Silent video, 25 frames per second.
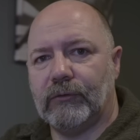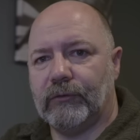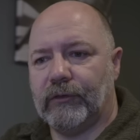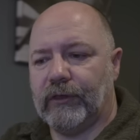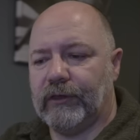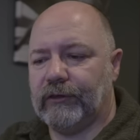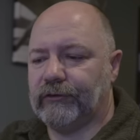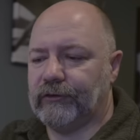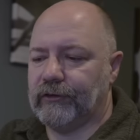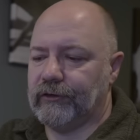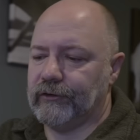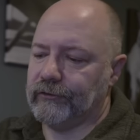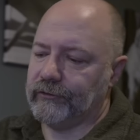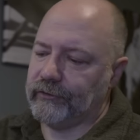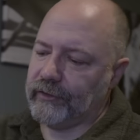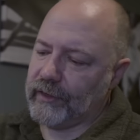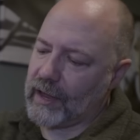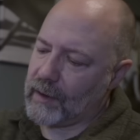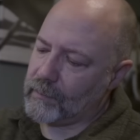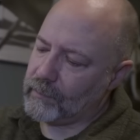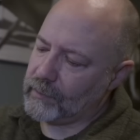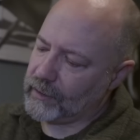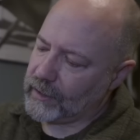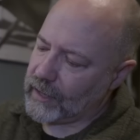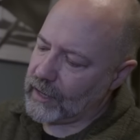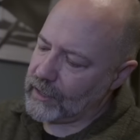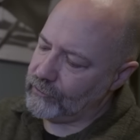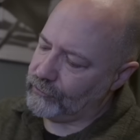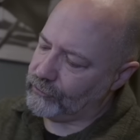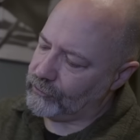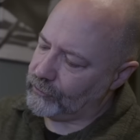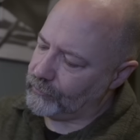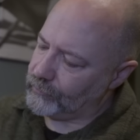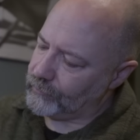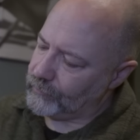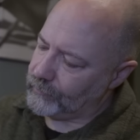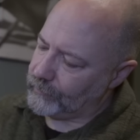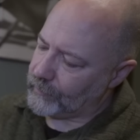This is the
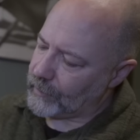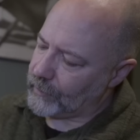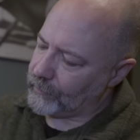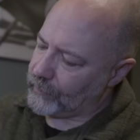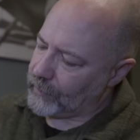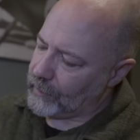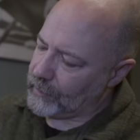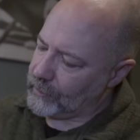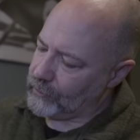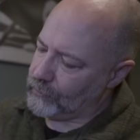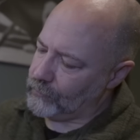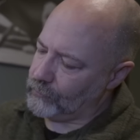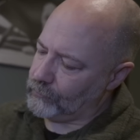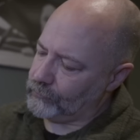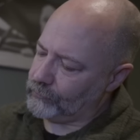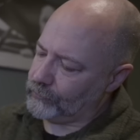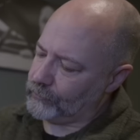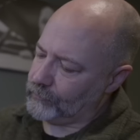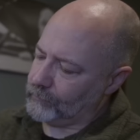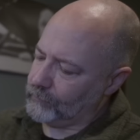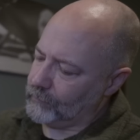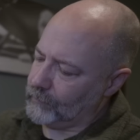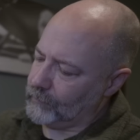application that they use.